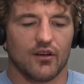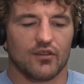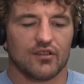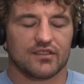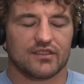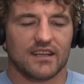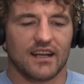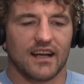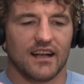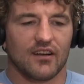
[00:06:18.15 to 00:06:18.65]
It
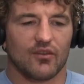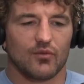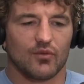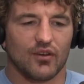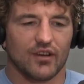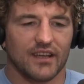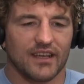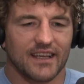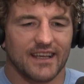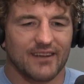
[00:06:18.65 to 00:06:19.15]
was kind of
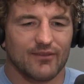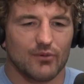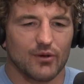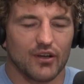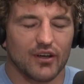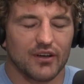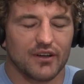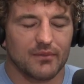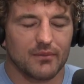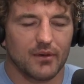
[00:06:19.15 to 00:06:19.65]
really,
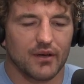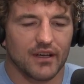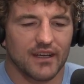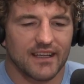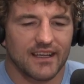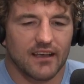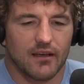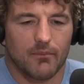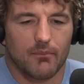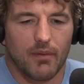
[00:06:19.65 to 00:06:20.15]
really,
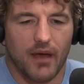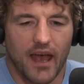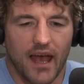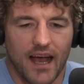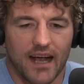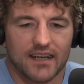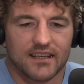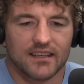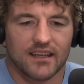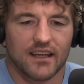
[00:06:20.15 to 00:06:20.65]
really
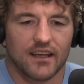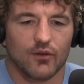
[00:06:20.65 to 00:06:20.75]
compact.